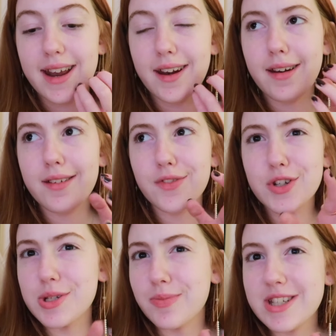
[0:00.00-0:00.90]
And
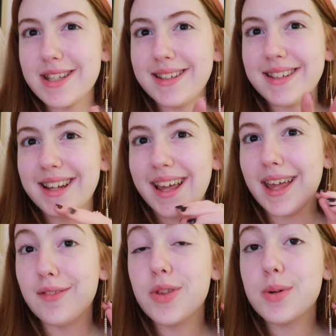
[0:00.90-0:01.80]
for some reason,
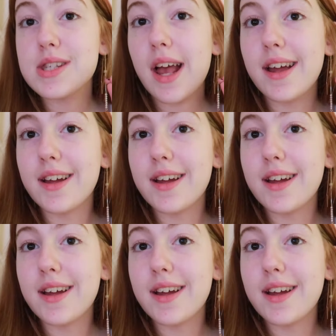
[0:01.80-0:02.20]
like even though it's